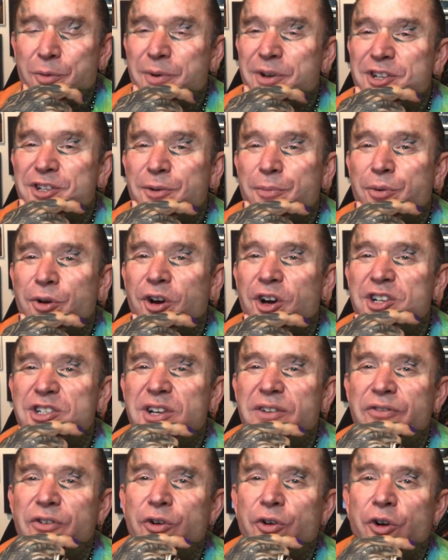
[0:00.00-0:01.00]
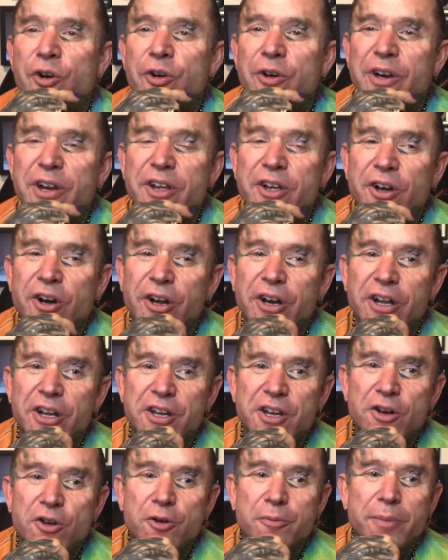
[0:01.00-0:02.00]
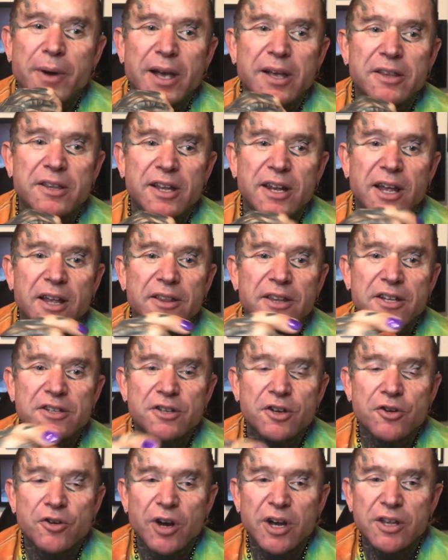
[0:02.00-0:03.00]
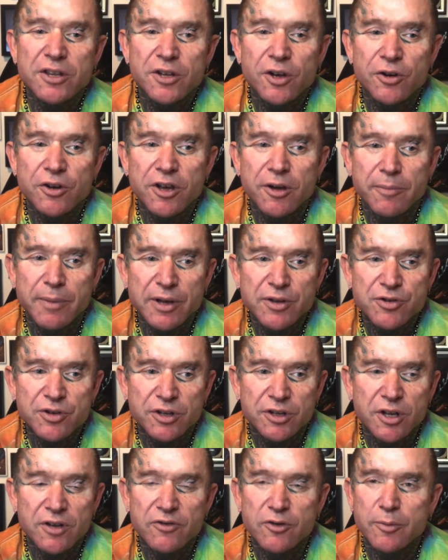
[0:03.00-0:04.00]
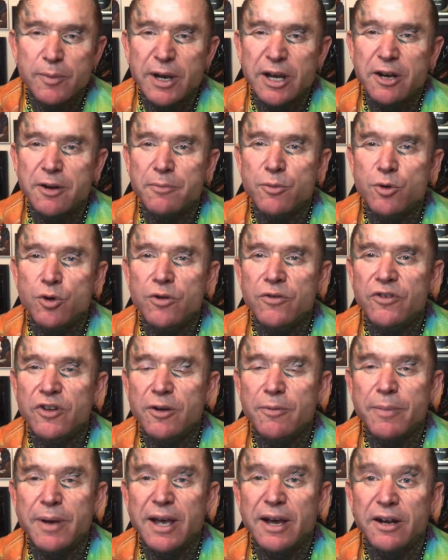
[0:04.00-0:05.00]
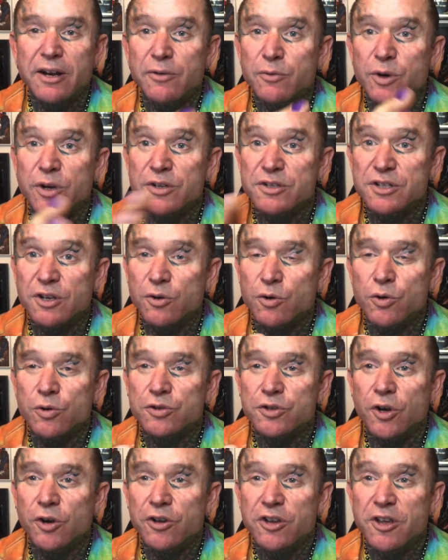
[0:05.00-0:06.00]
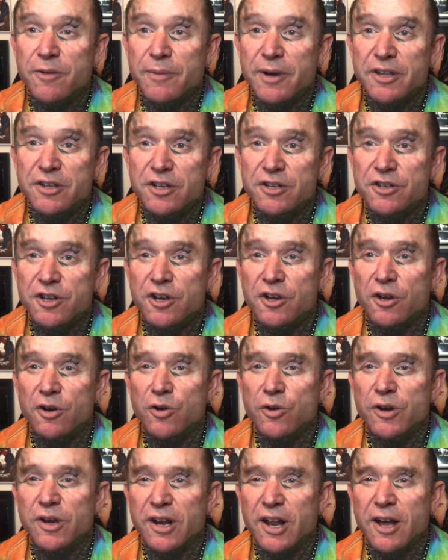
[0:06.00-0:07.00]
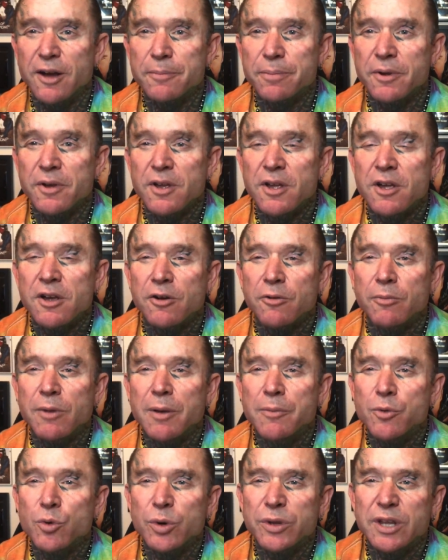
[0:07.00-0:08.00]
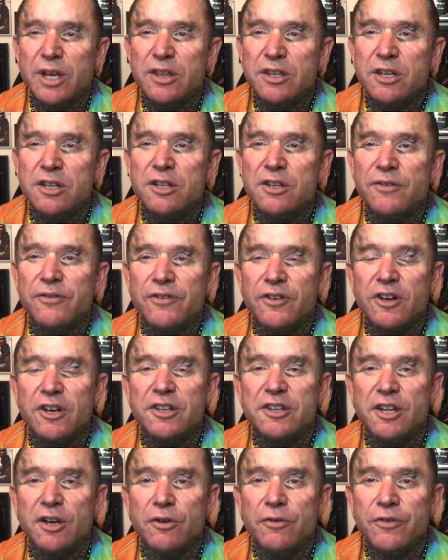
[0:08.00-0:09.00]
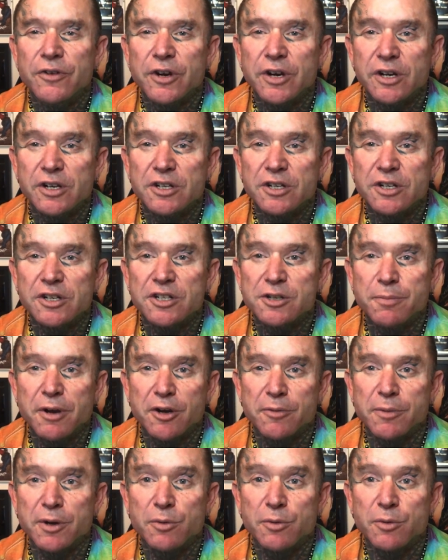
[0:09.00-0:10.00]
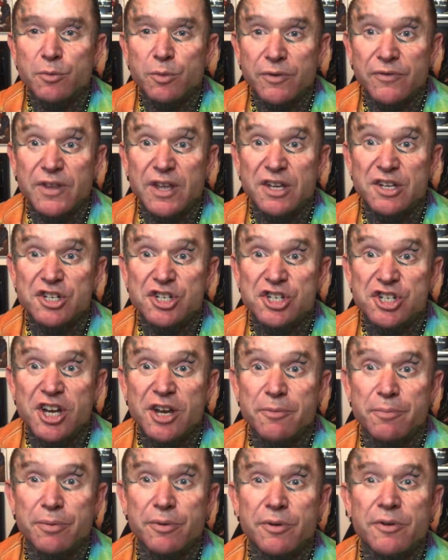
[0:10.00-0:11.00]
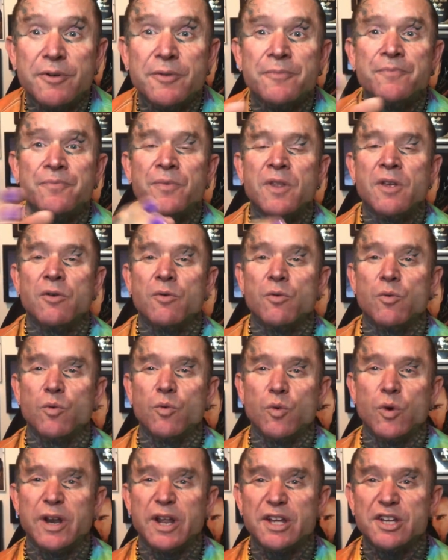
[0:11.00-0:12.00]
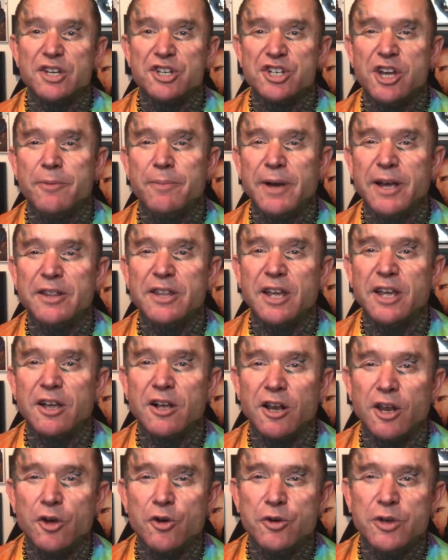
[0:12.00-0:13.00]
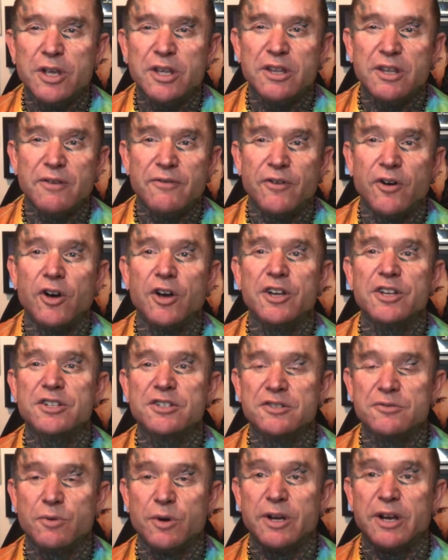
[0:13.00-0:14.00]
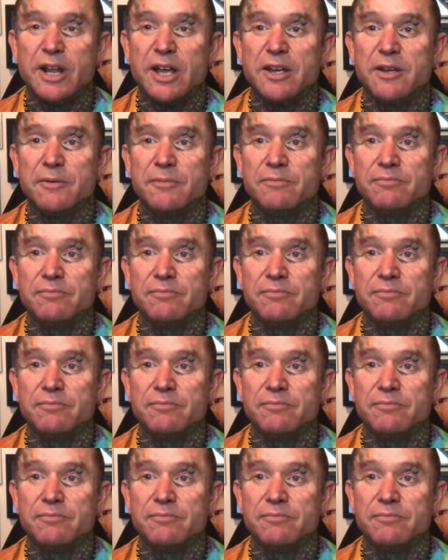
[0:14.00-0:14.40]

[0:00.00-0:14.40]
be surprised if I already got it. You look back to that. There's a great documentary. They even made a movie about it where it's all documented. You can look it up. Mm -hmm. Remember when they did the Philadelphia experiment? Oh, I love that, that ship, movie. Yeah, where that ship had that cloaking device where they